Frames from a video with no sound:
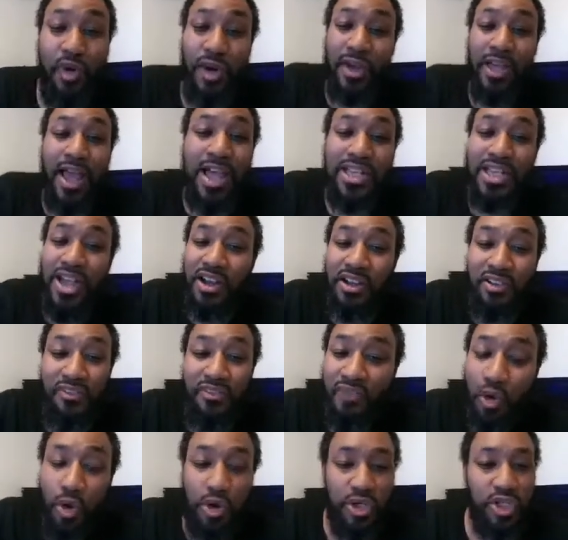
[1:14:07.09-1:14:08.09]
Allah's not going to
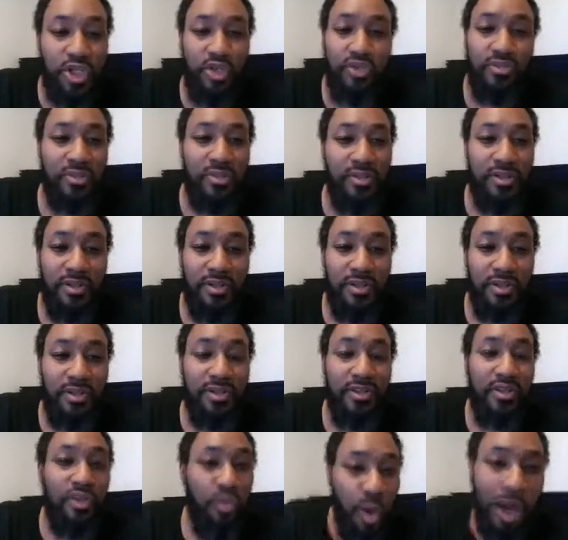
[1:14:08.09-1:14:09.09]
force you.
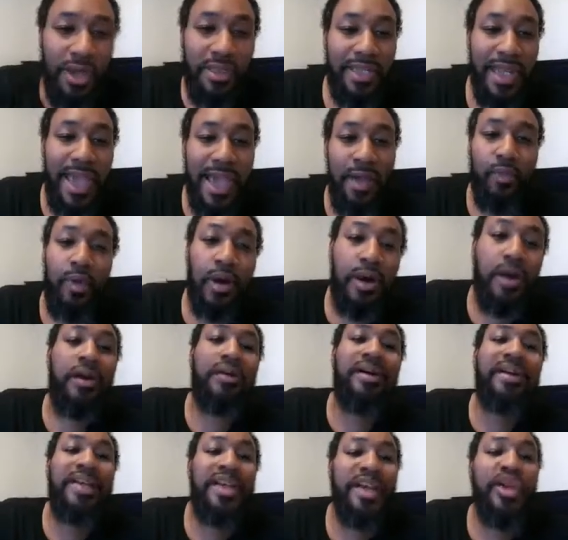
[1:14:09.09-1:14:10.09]
You want that? Well,
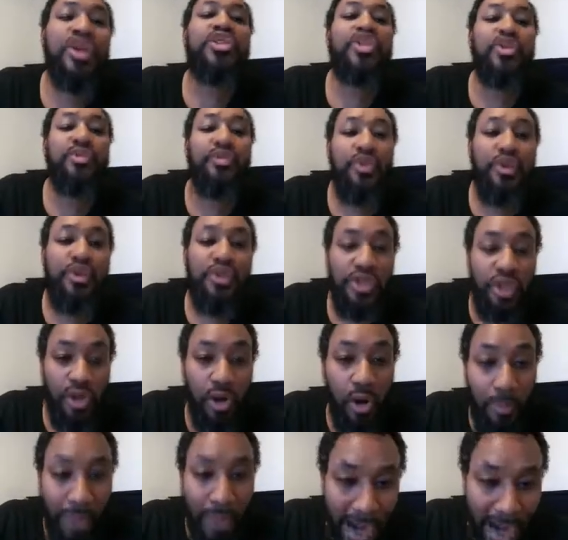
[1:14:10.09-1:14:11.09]
here's some rules to go
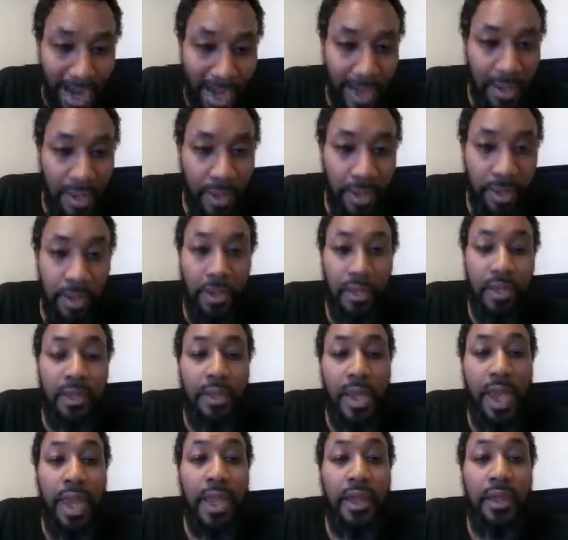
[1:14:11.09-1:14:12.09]
by.
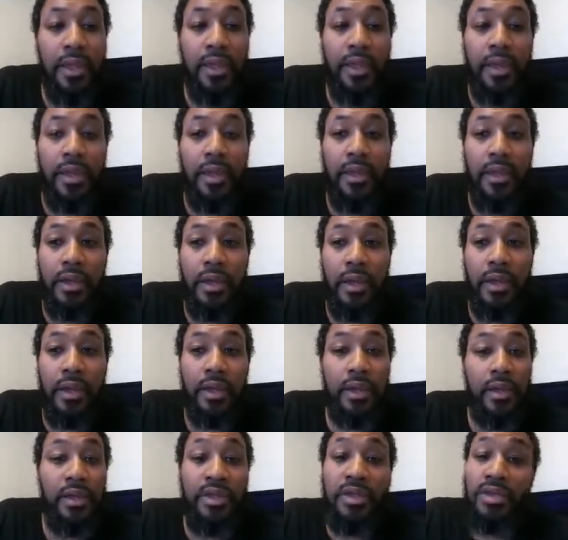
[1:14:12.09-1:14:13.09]
Okay? Yeah,
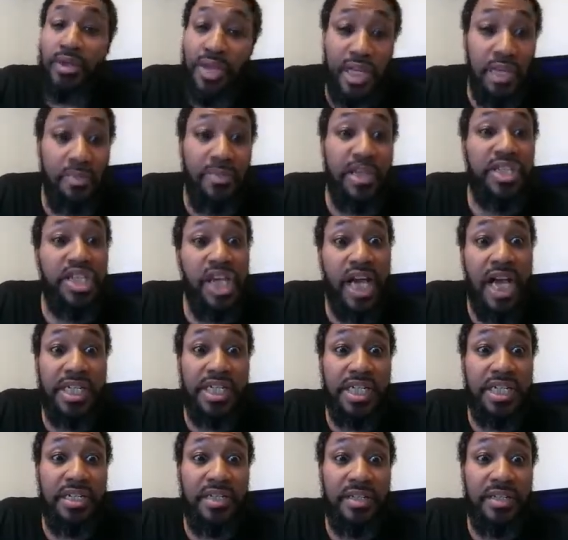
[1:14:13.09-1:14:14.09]
you need to be just.